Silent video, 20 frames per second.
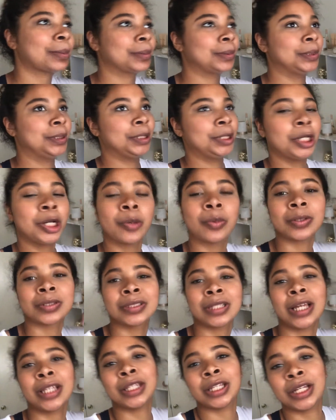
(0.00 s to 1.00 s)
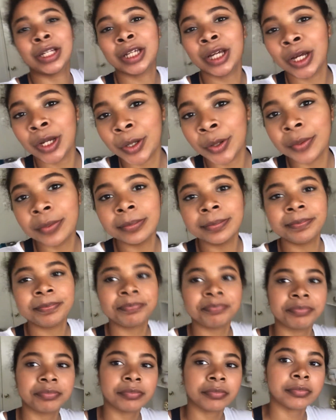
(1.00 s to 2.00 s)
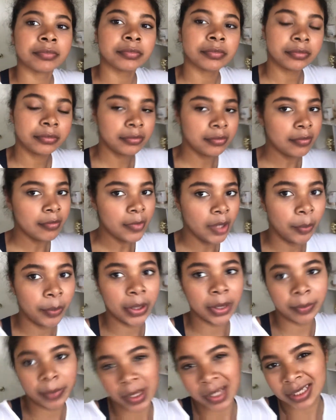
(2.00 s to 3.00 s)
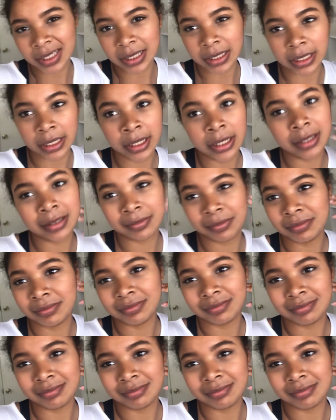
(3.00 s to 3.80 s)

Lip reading: your girl was on the go. But basically,